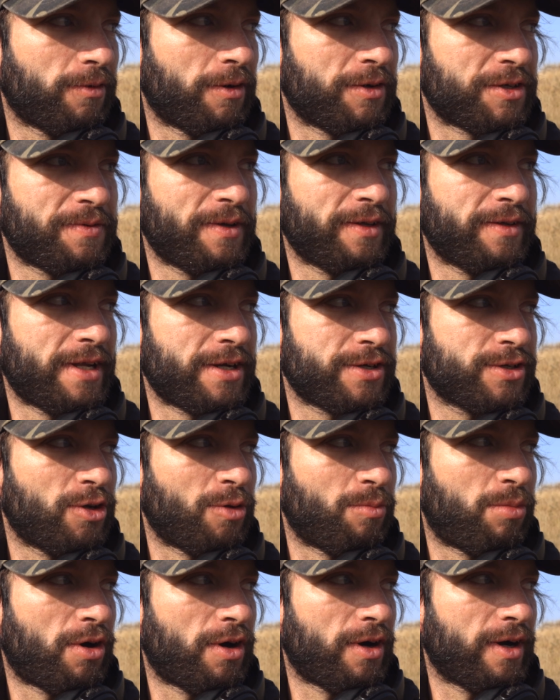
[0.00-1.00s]
Roosevelt
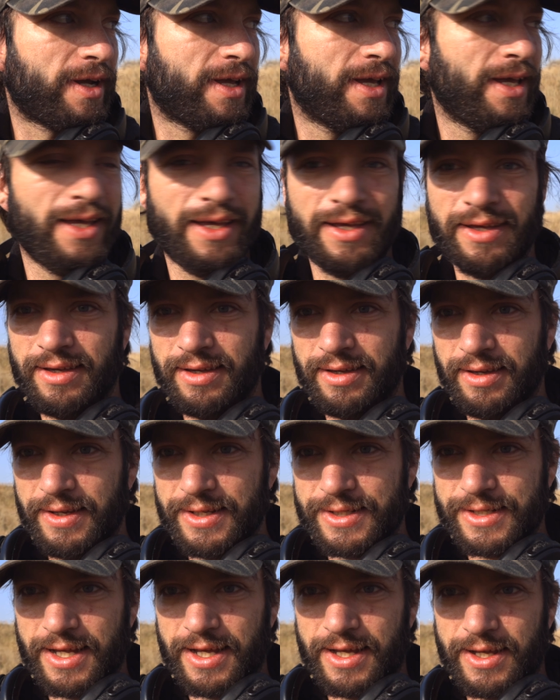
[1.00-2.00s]
National Park
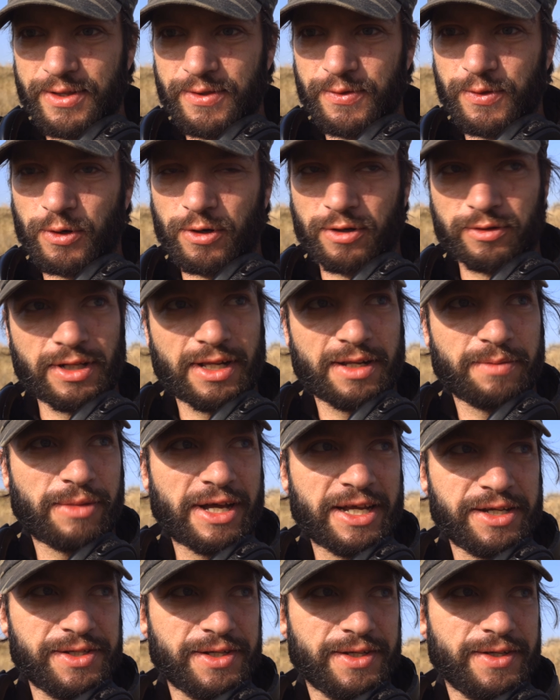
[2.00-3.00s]
is that there are a lot of
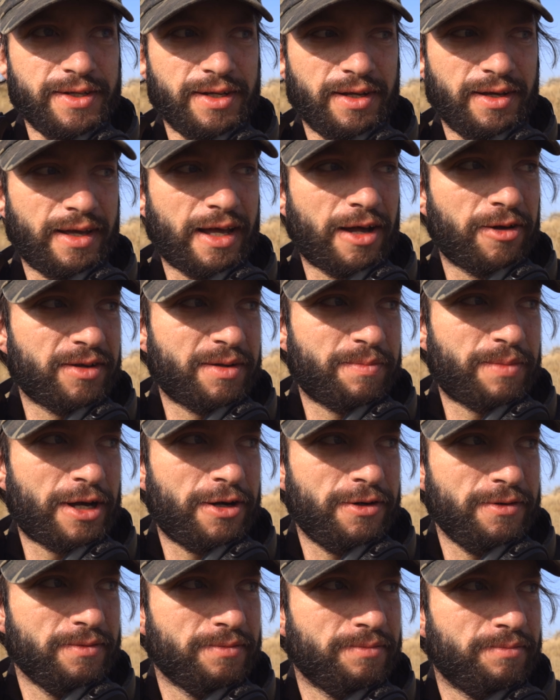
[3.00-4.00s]
bison out and
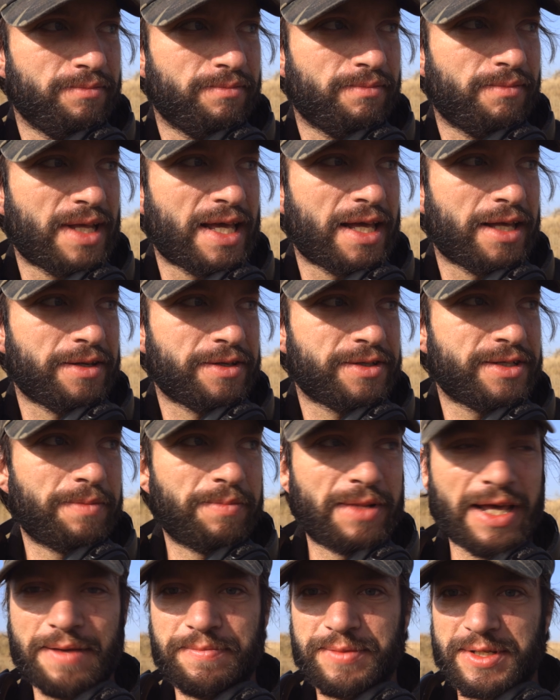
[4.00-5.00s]
about, and
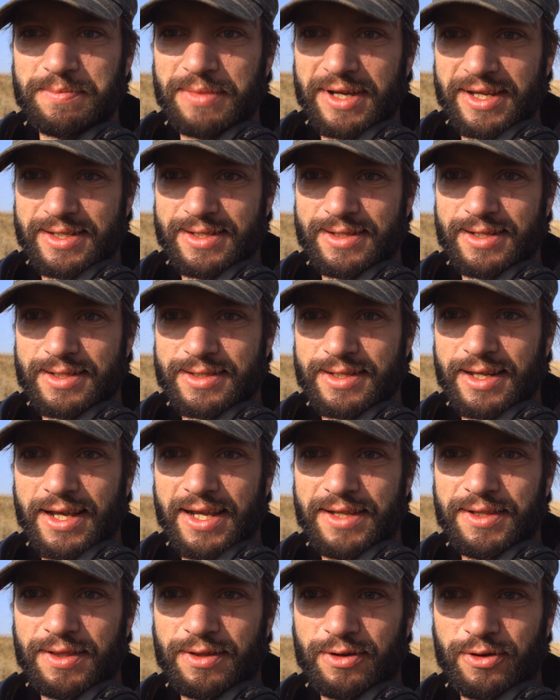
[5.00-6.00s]
sometimes the bison
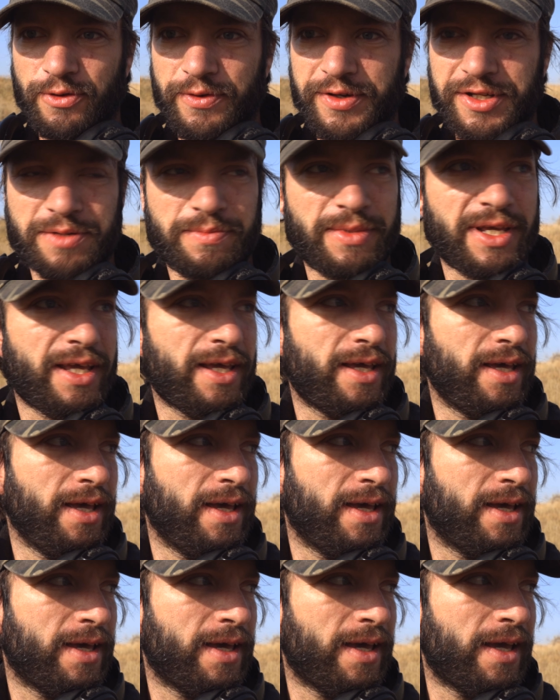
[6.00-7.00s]
decide that they're going to be
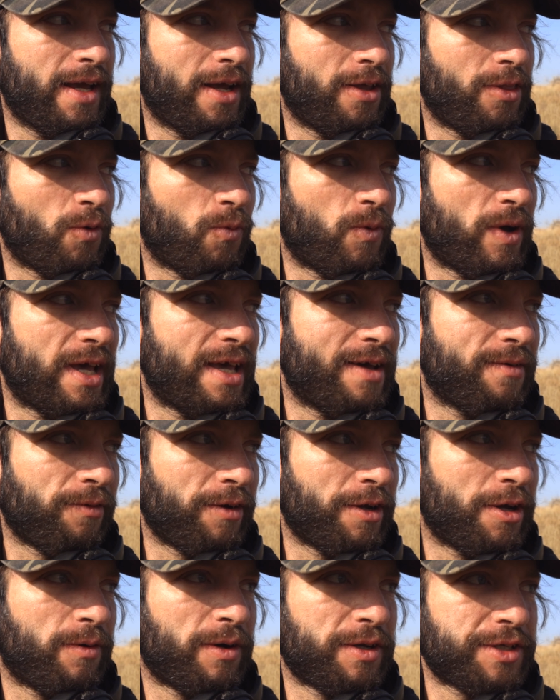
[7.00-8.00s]
in the way of
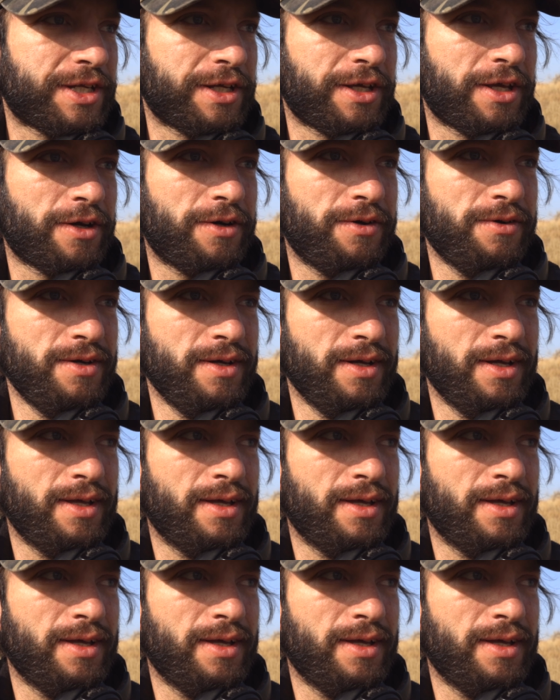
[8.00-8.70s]
where you want to go.